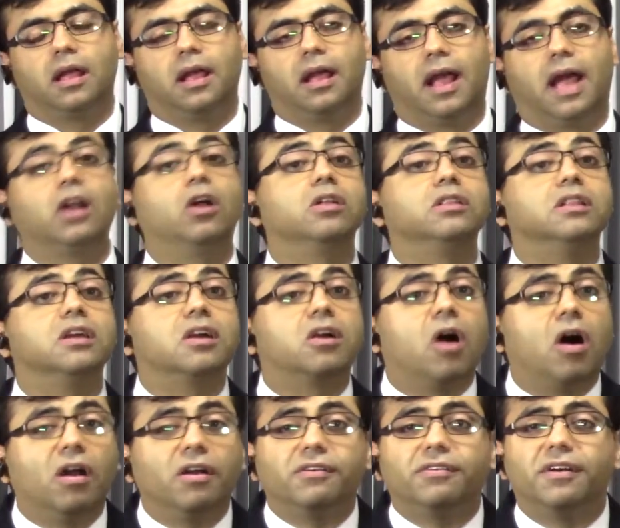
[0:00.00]
And on the
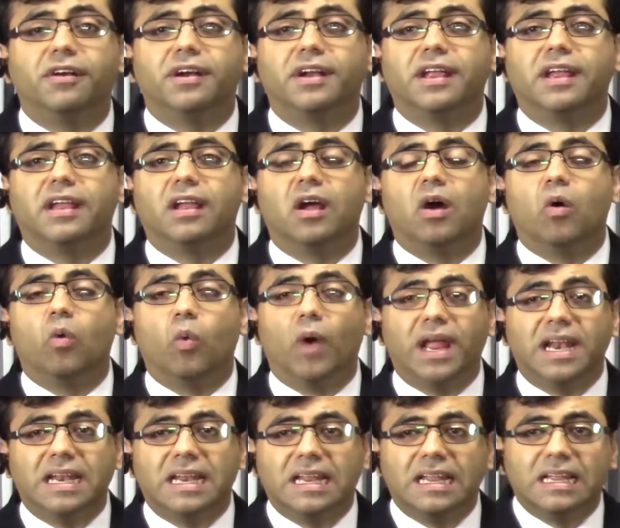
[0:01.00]
contrary,
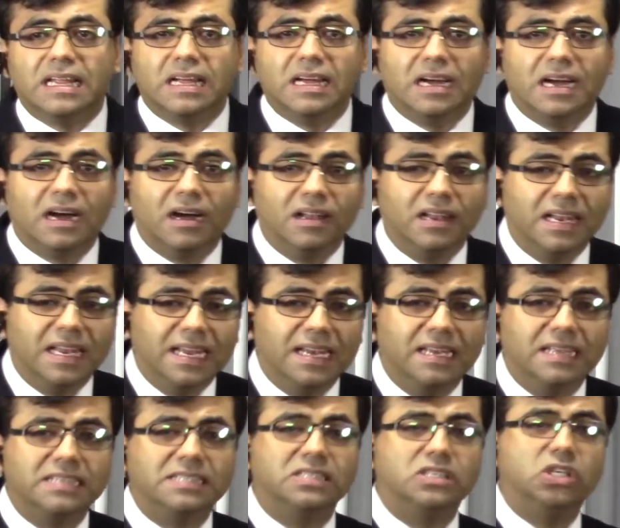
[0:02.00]
when a
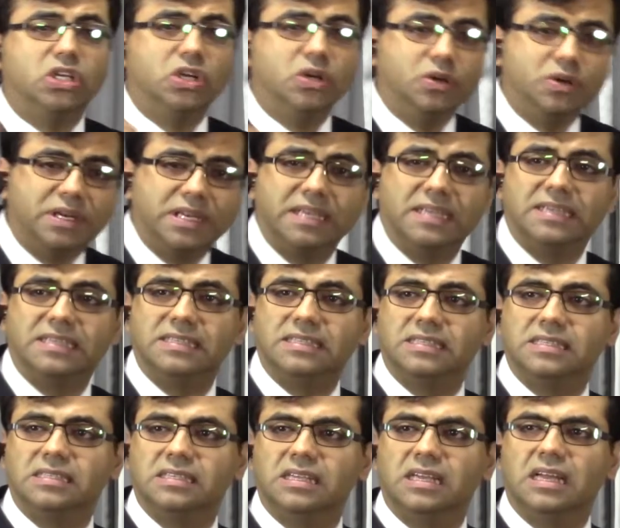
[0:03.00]
leader's
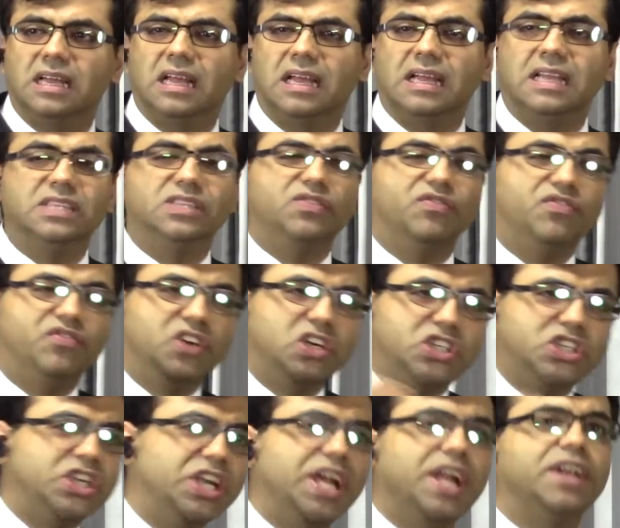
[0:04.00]
duties is
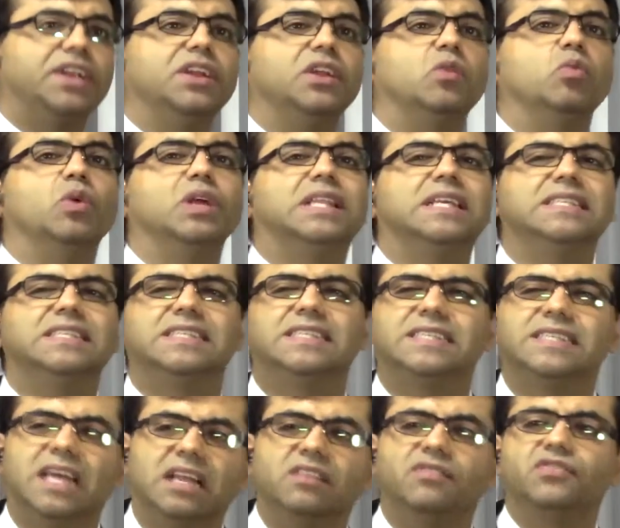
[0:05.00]
vitiated with
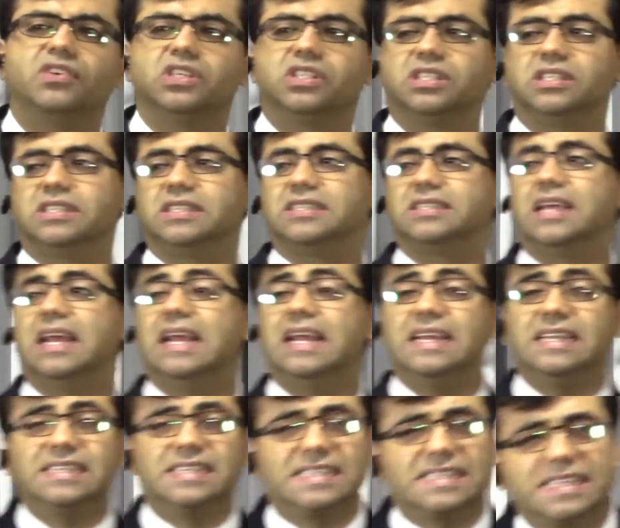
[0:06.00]
his selfishness,
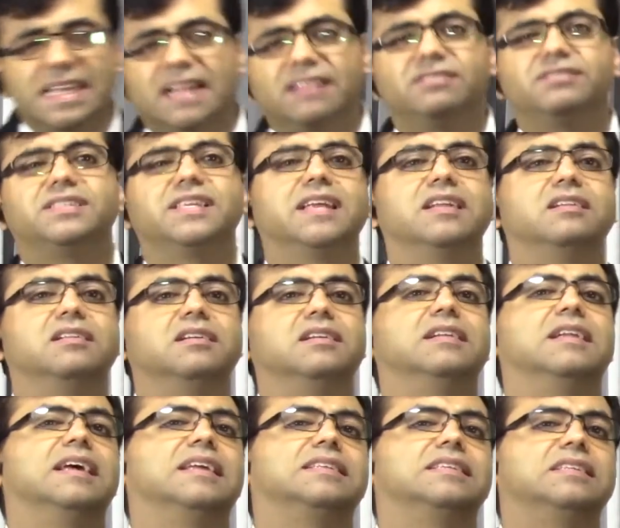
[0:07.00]
his
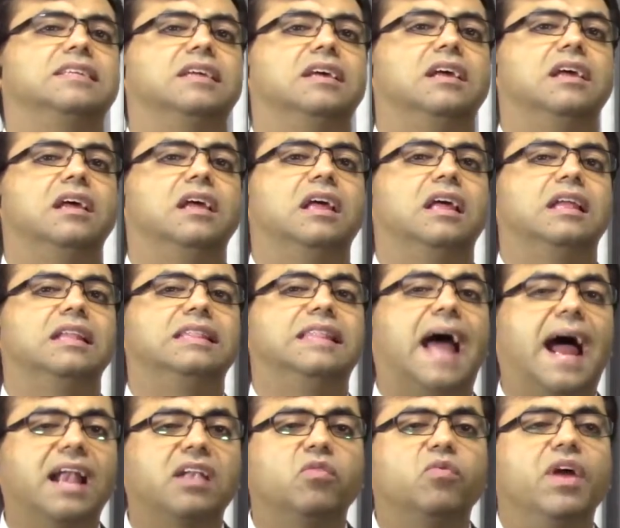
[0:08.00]
self-centeredness,
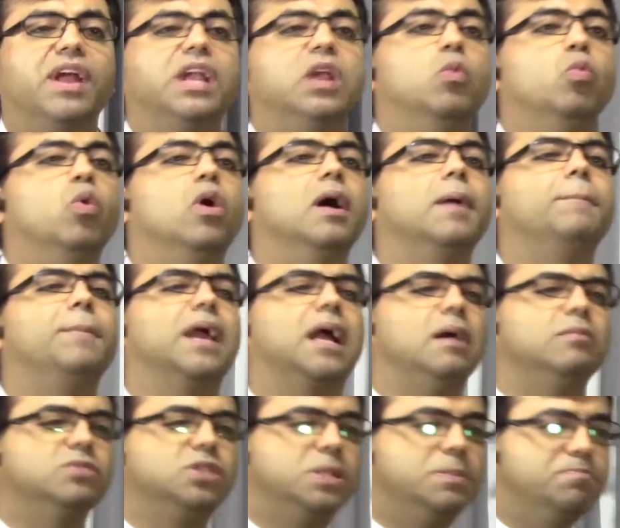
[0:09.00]
that very work
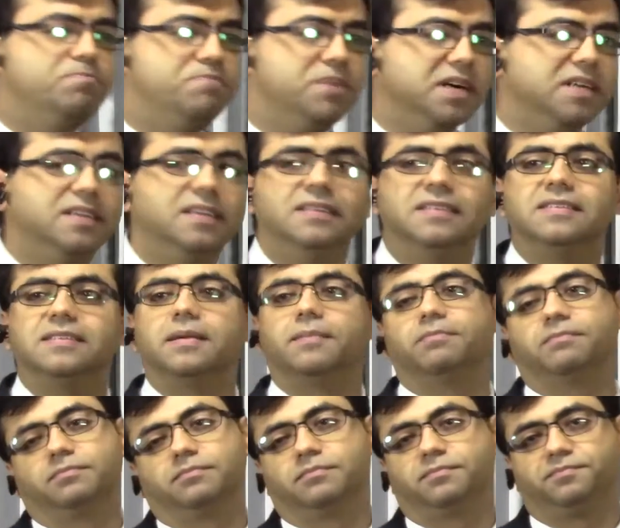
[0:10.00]
becomes
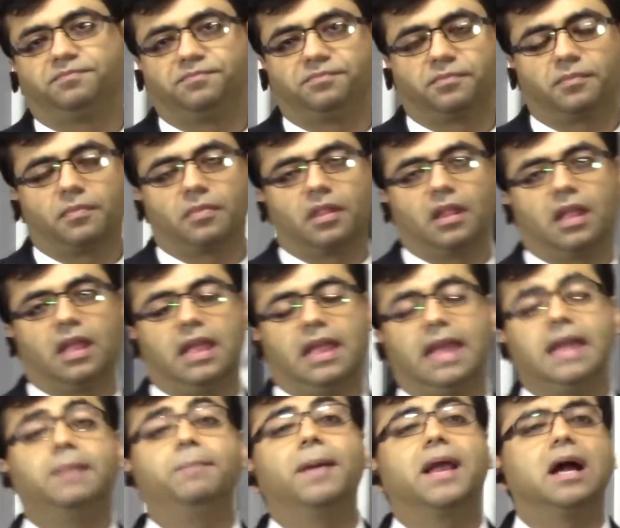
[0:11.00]
burdensome.
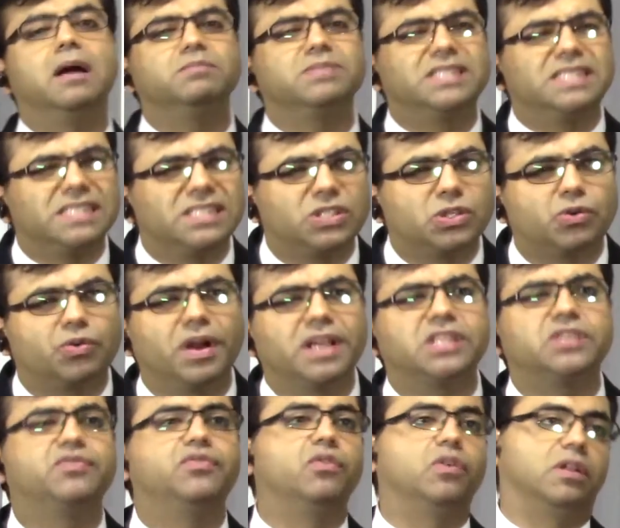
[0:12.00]
It becomes
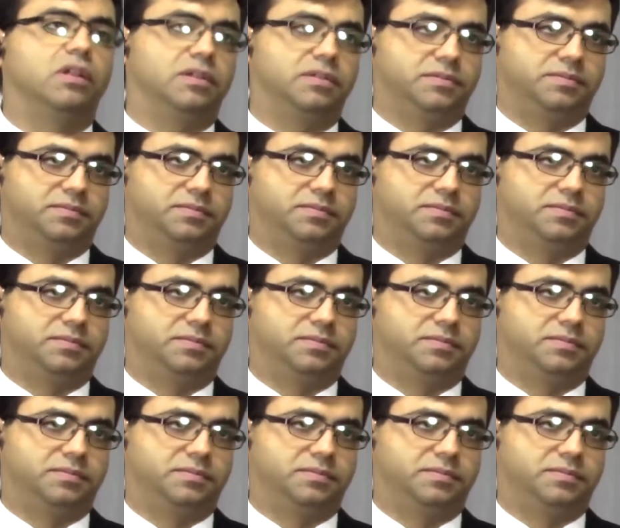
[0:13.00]
stressful.